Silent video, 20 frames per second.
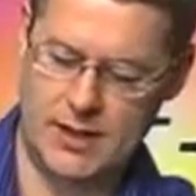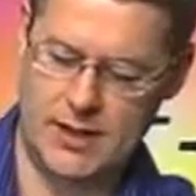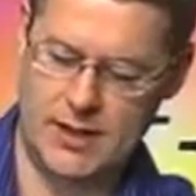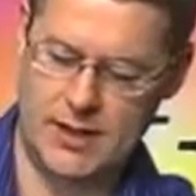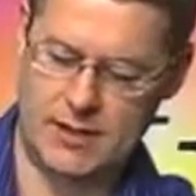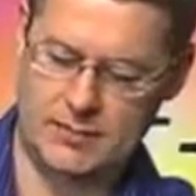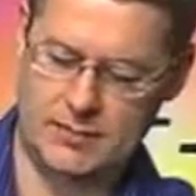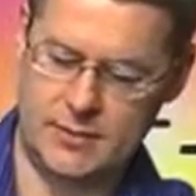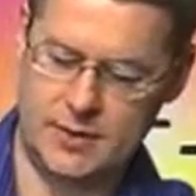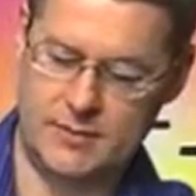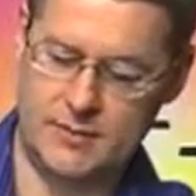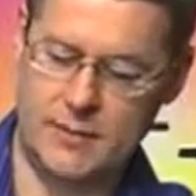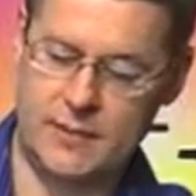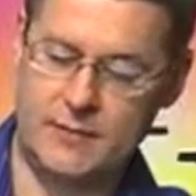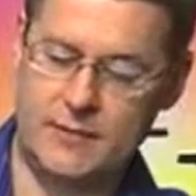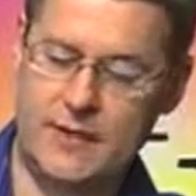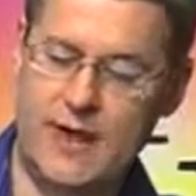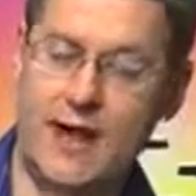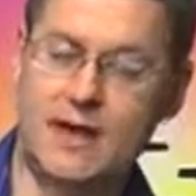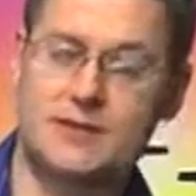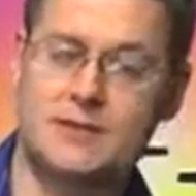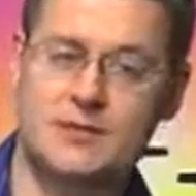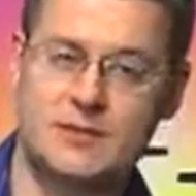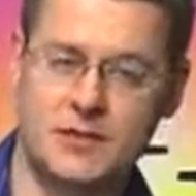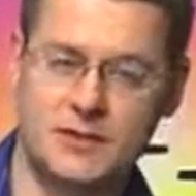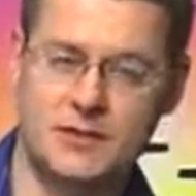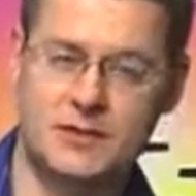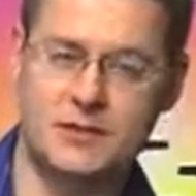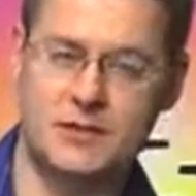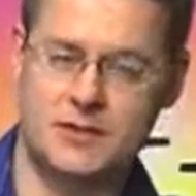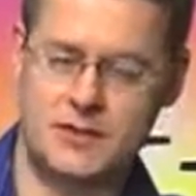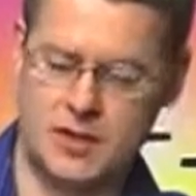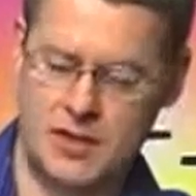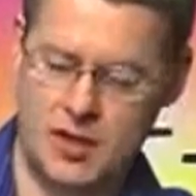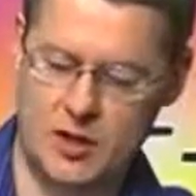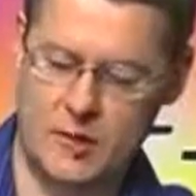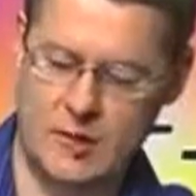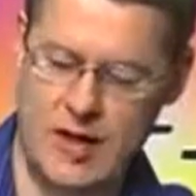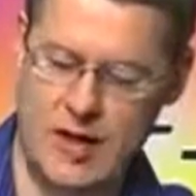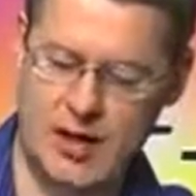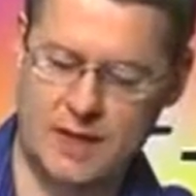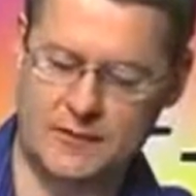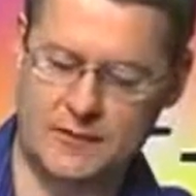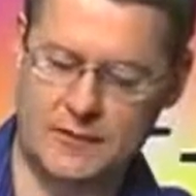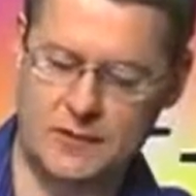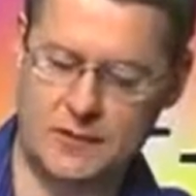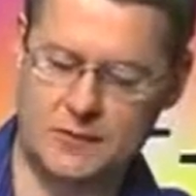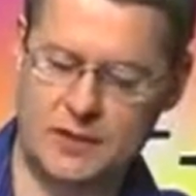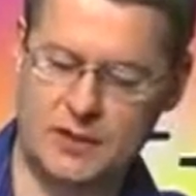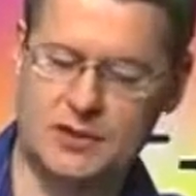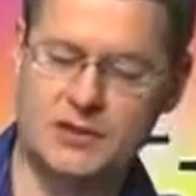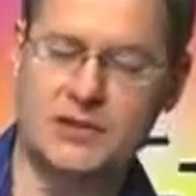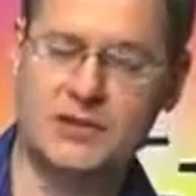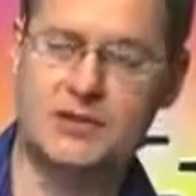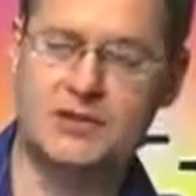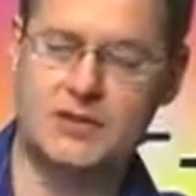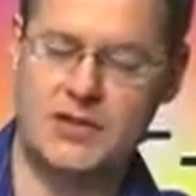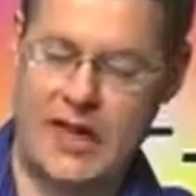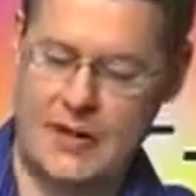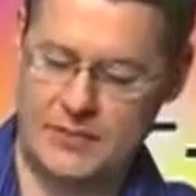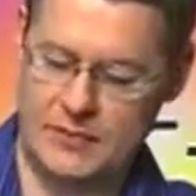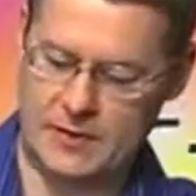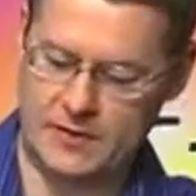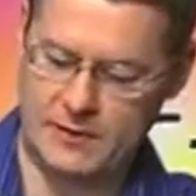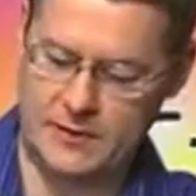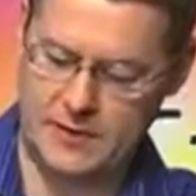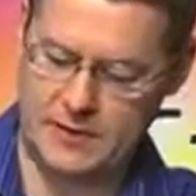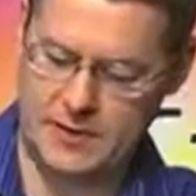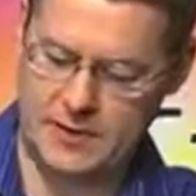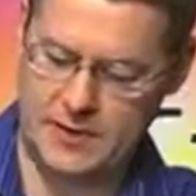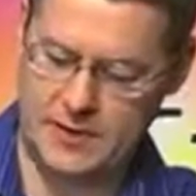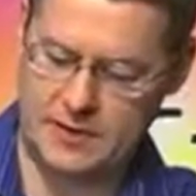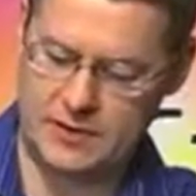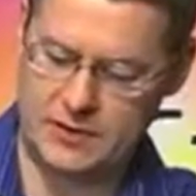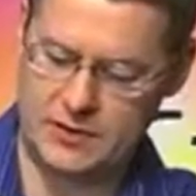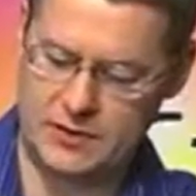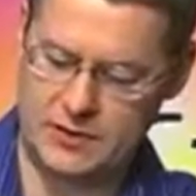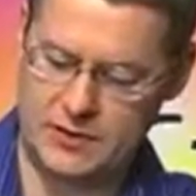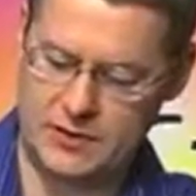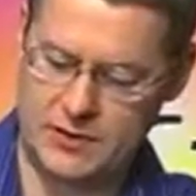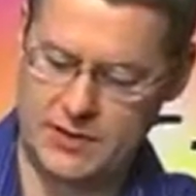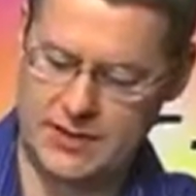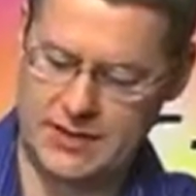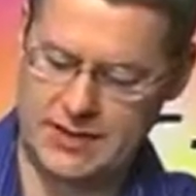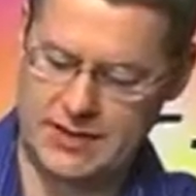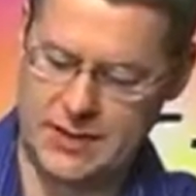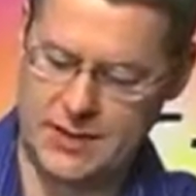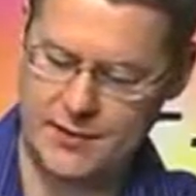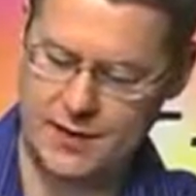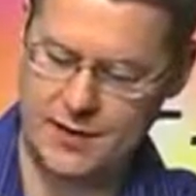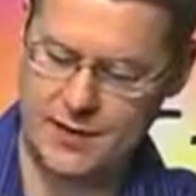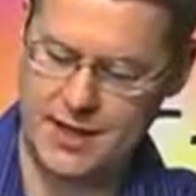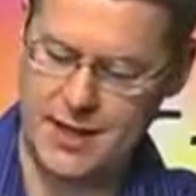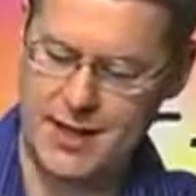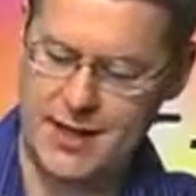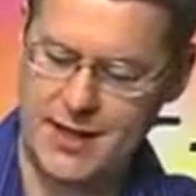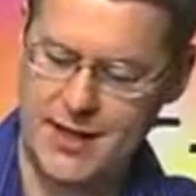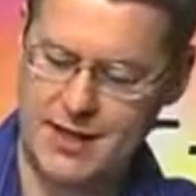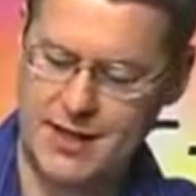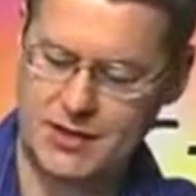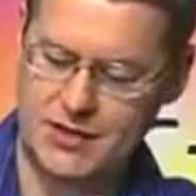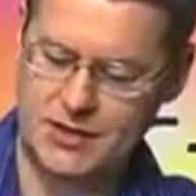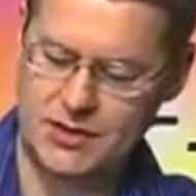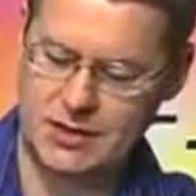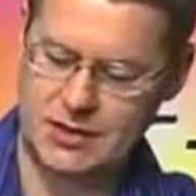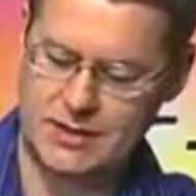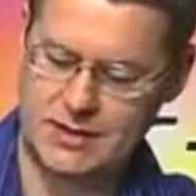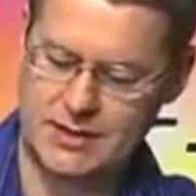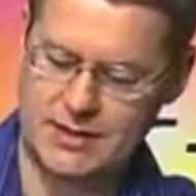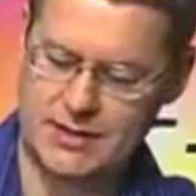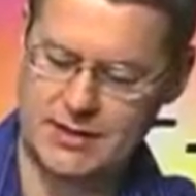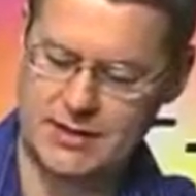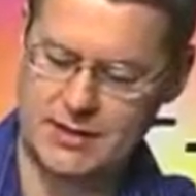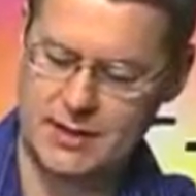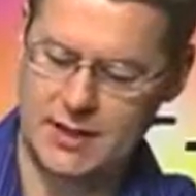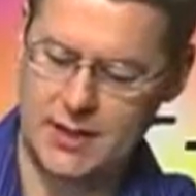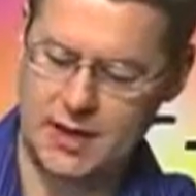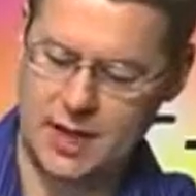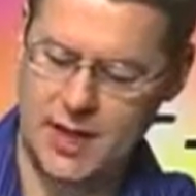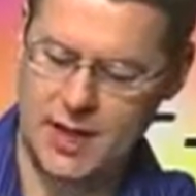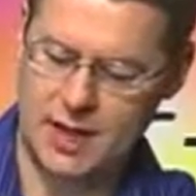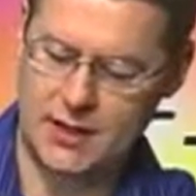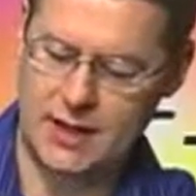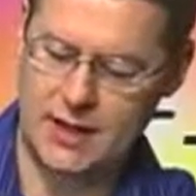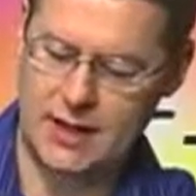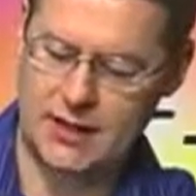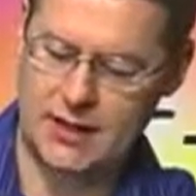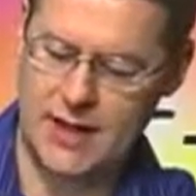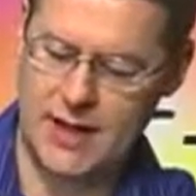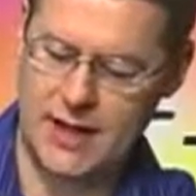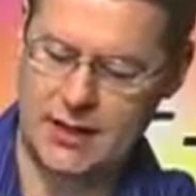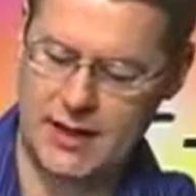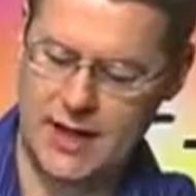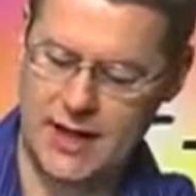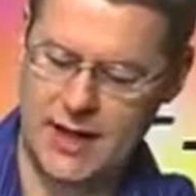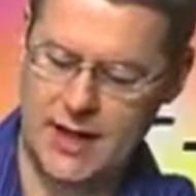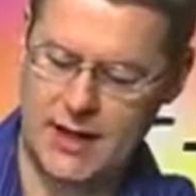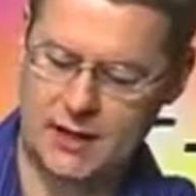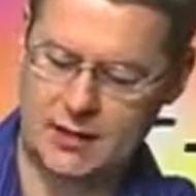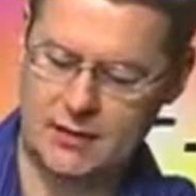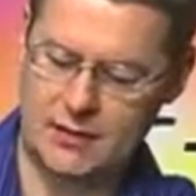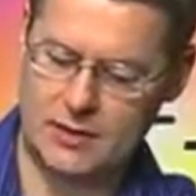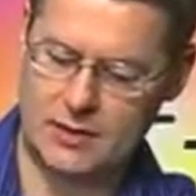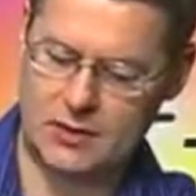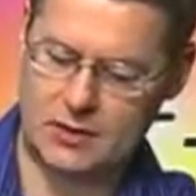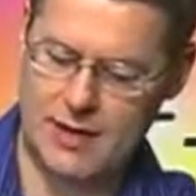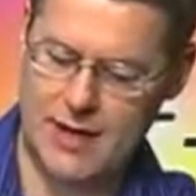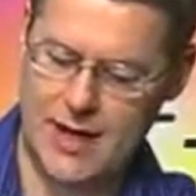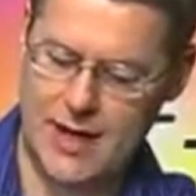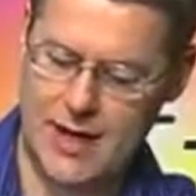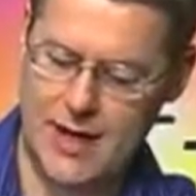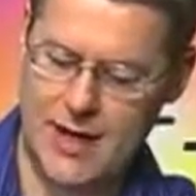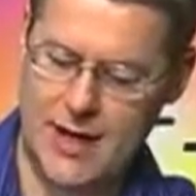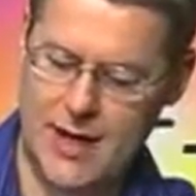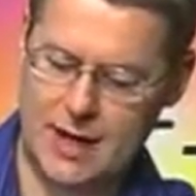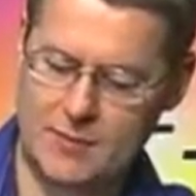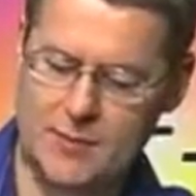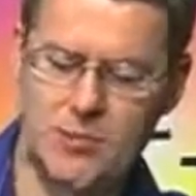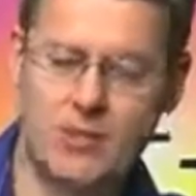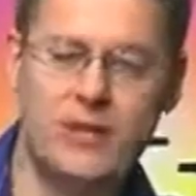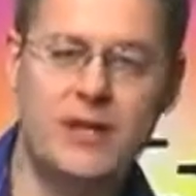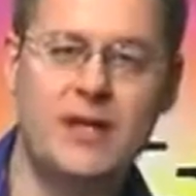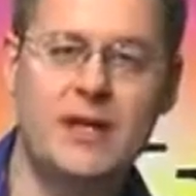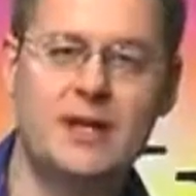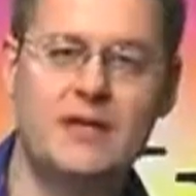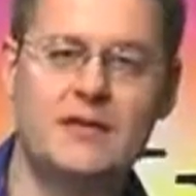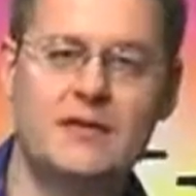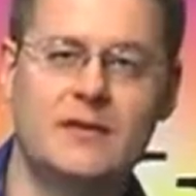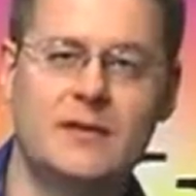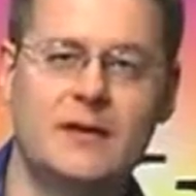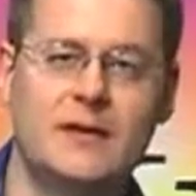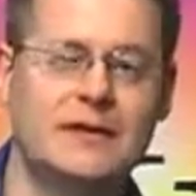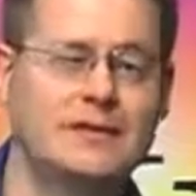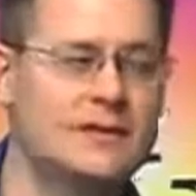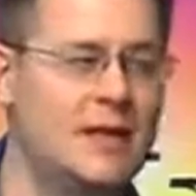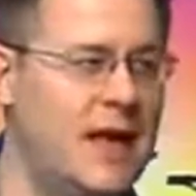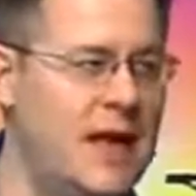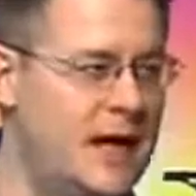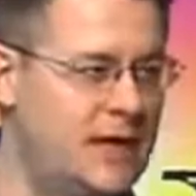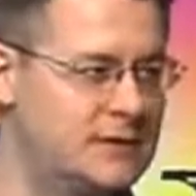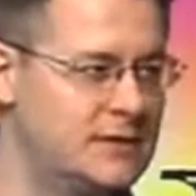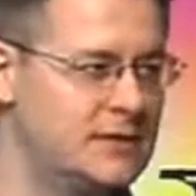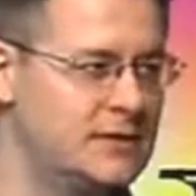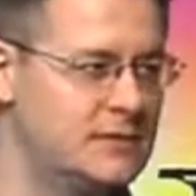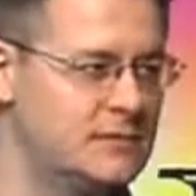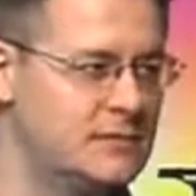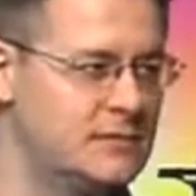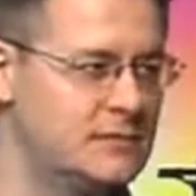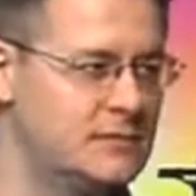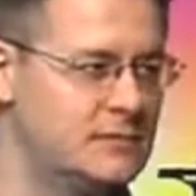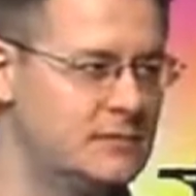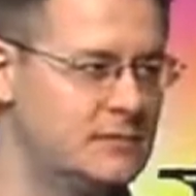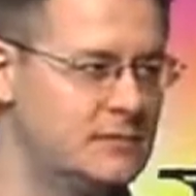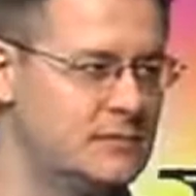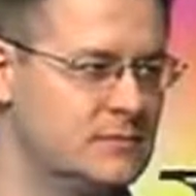uh, in, in fact, just, just to go back a few verses, chapter fifteen, verse thirty-seven, and Jesus uttered a loud cry and breathed his last. Mm-hmm.